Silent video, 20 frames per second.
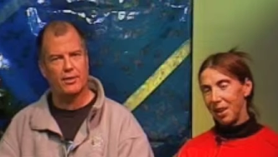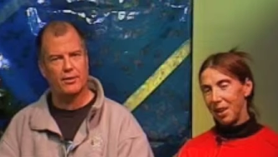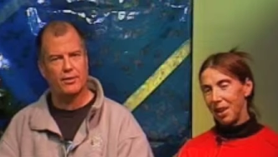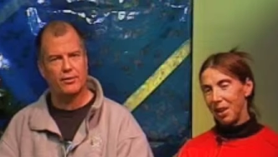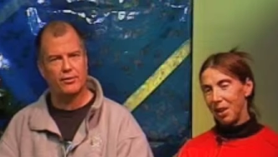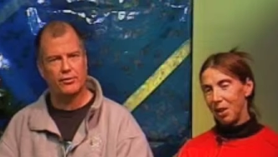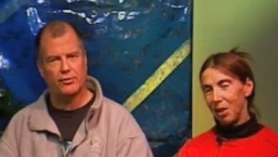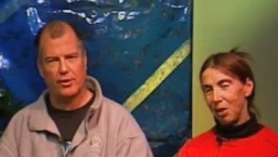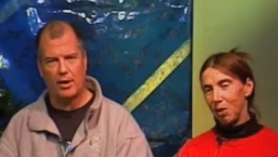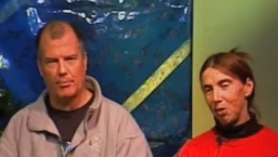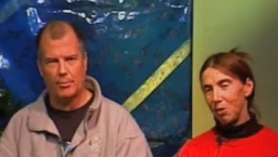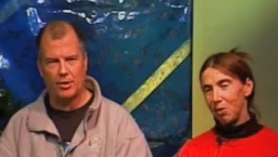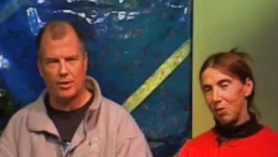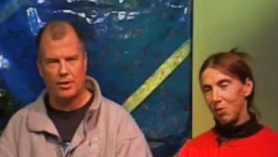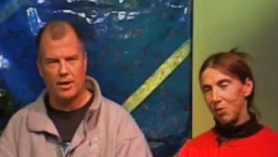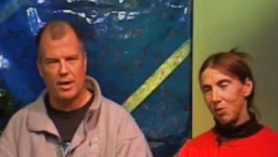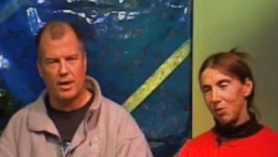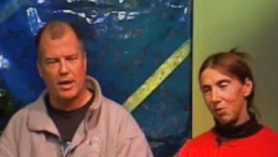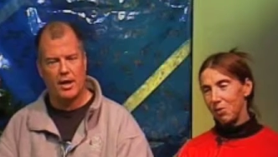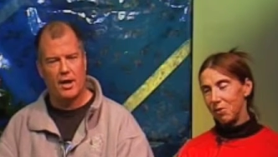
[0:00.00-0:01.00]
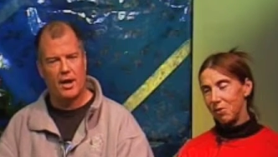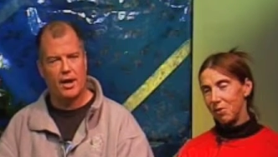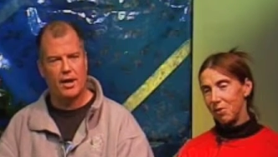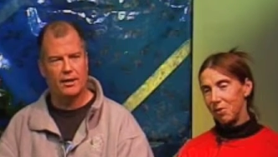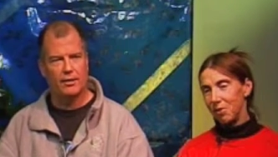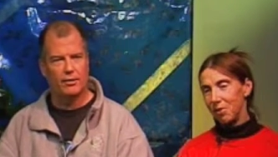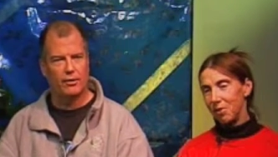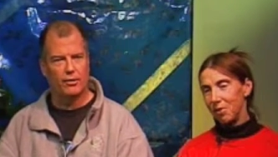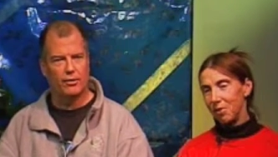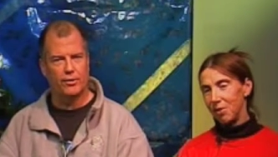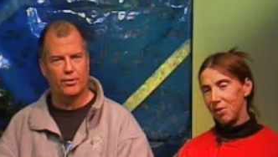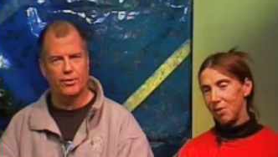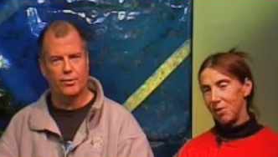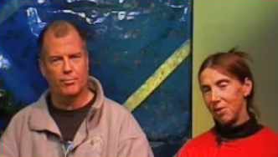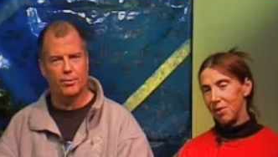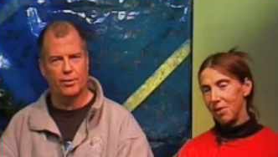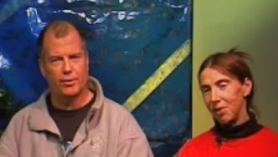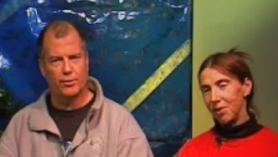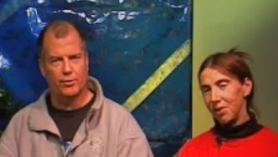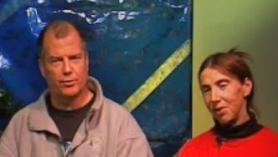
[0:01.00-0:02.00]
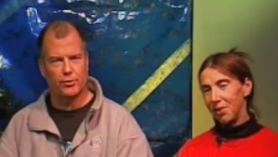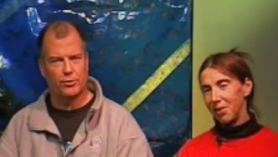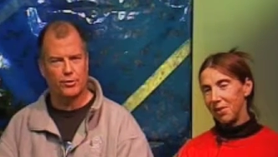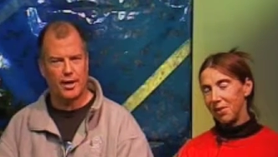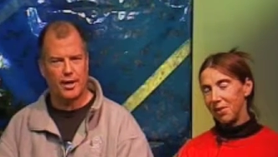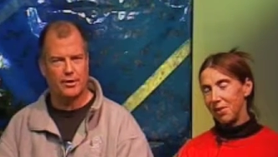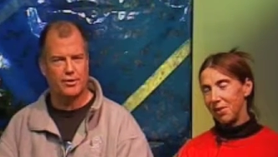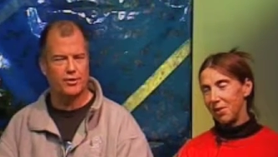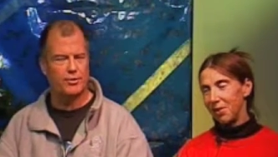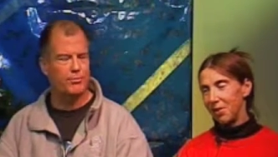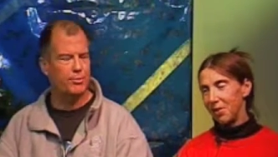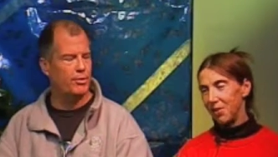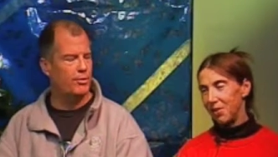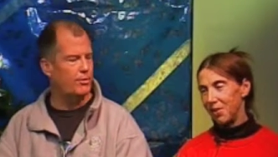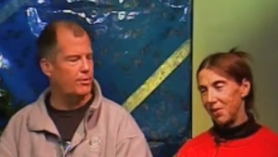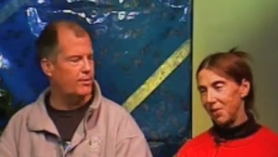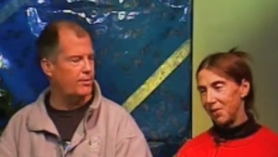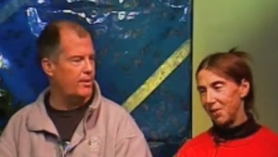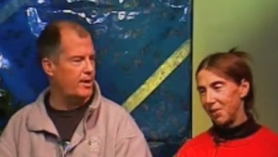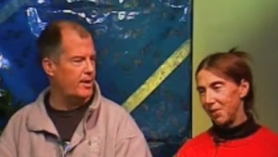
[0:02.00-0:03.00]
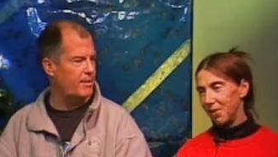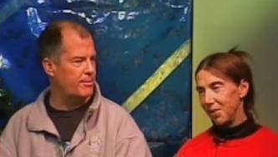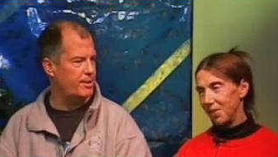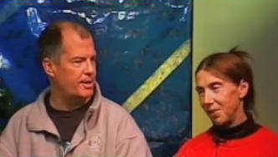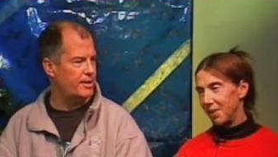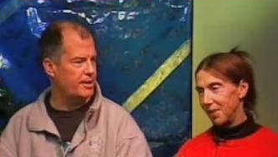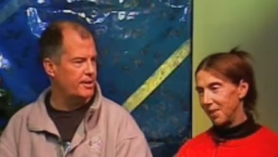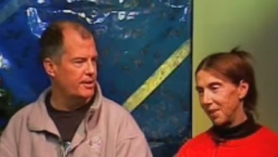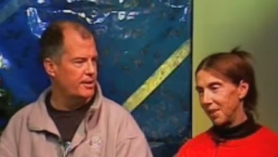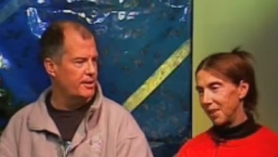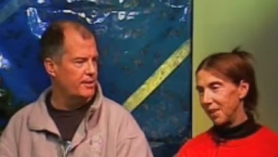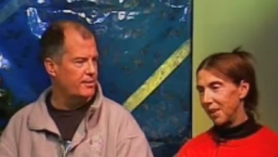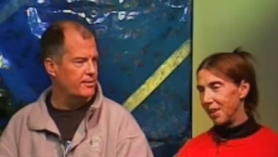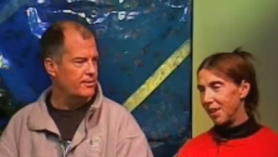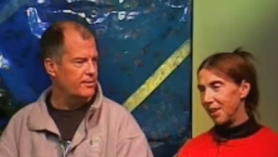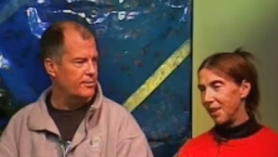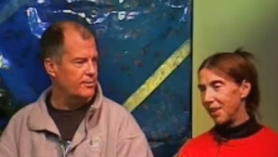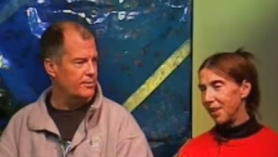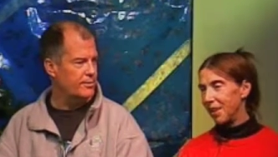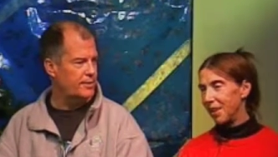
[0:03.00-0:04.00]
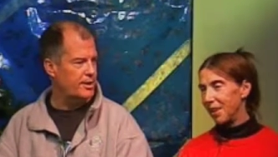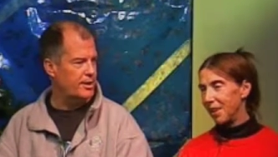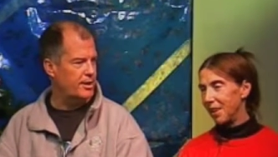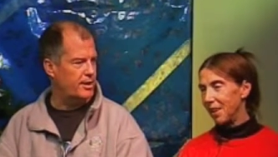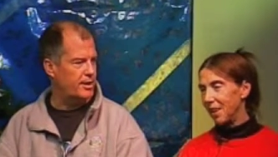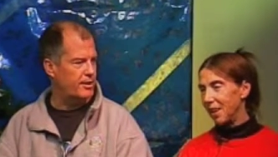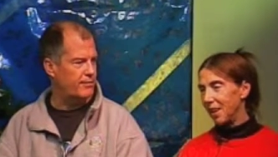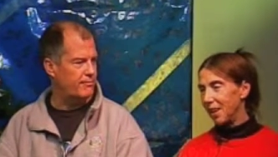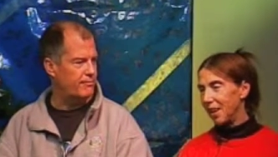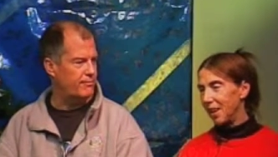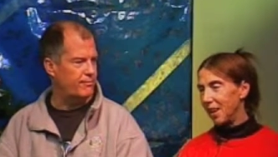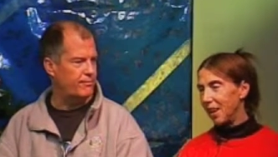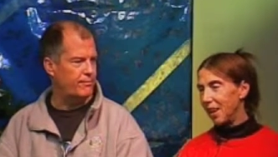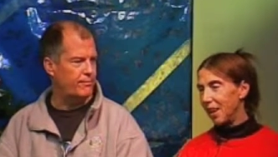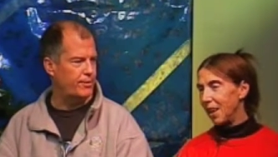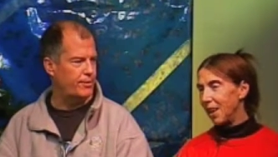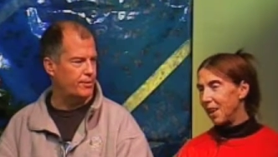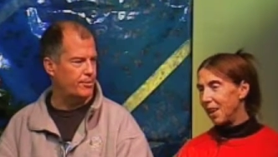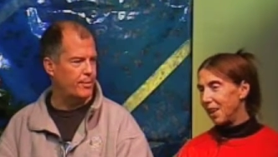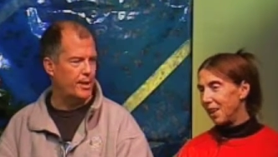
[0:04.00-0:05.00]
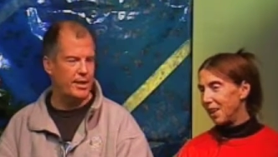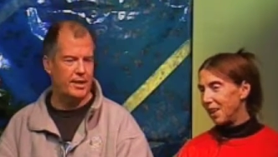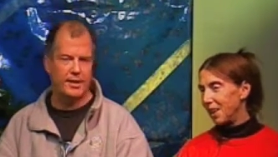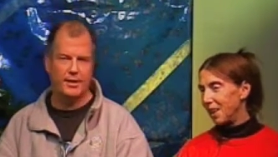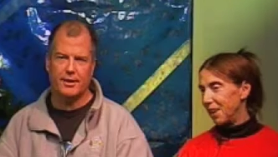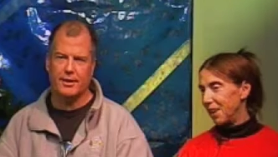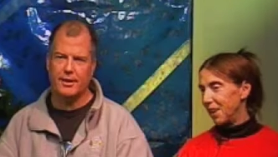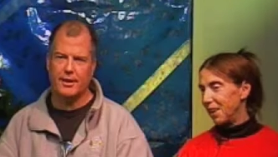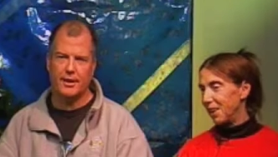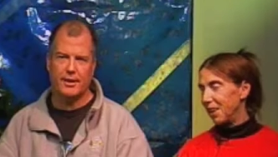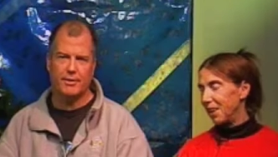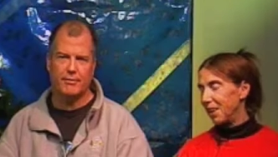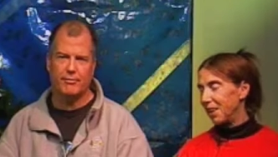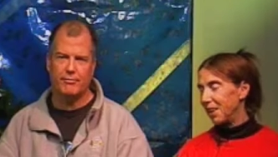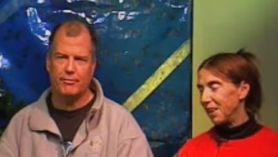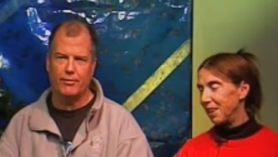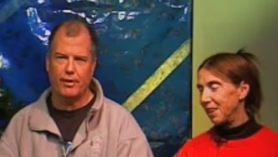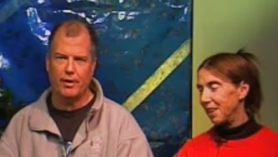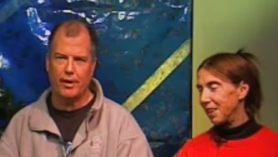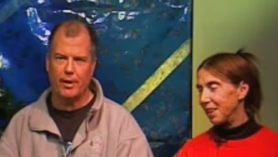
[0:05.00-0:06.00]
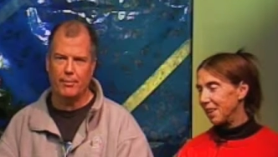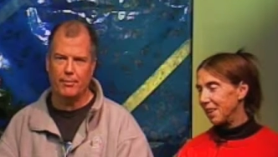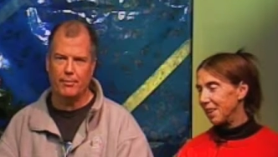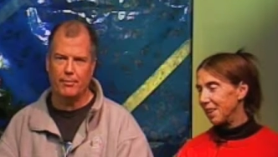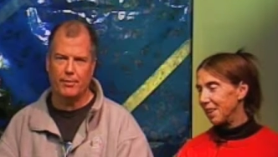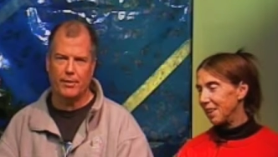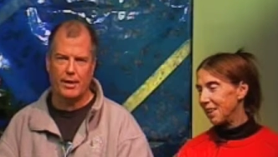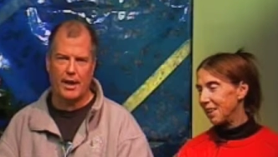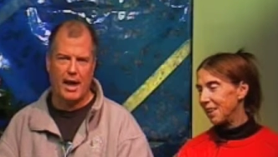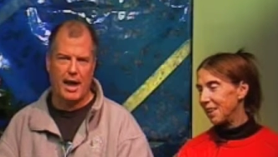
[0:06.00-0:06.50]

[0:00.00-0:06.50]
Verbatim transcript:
Speaker 1: in the summer and learn to produce nature programming. You can film anything from